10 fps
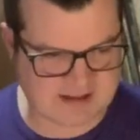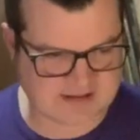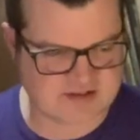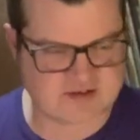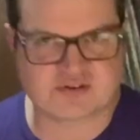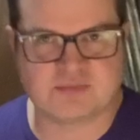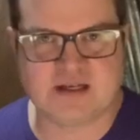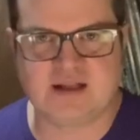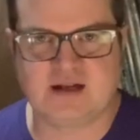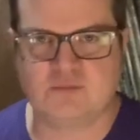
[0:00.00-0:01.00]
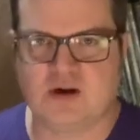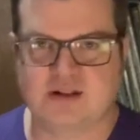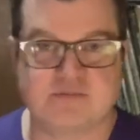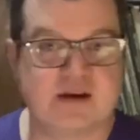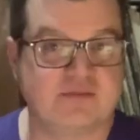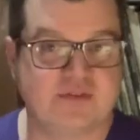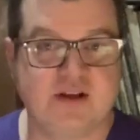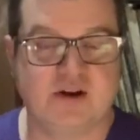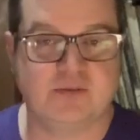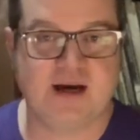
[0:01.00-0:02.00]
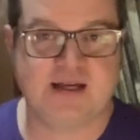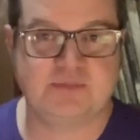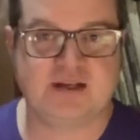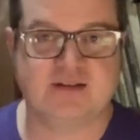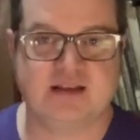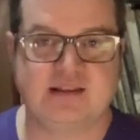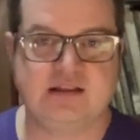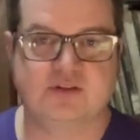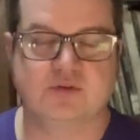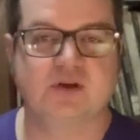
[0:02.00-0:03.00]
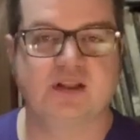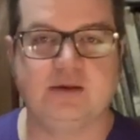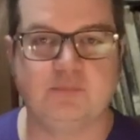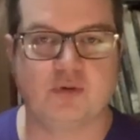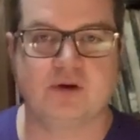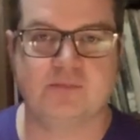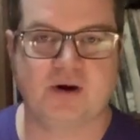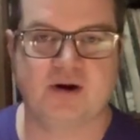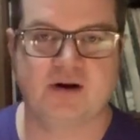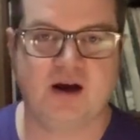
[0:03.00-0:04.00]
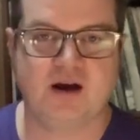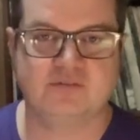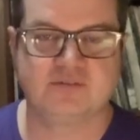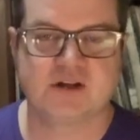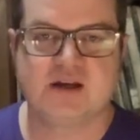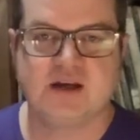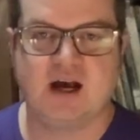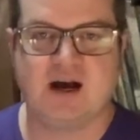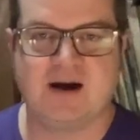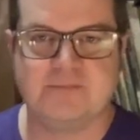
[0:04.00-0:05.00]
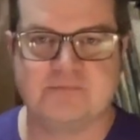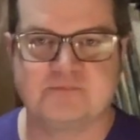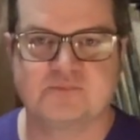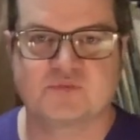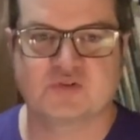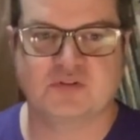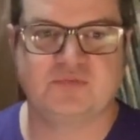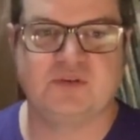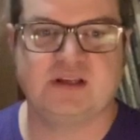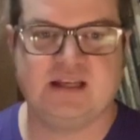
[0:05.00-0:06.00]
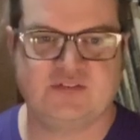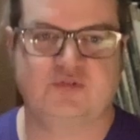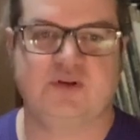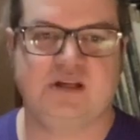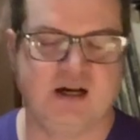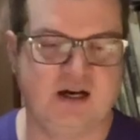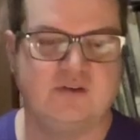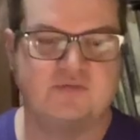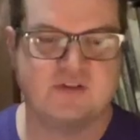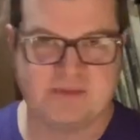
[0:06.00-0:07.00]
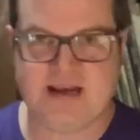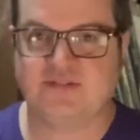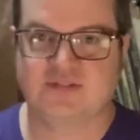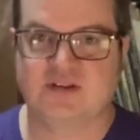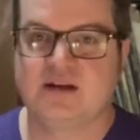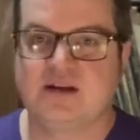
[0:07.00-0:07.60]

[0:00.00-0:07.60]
this instrument and wanted to make a video about it because I think they're a really important part of sort of history of the bass.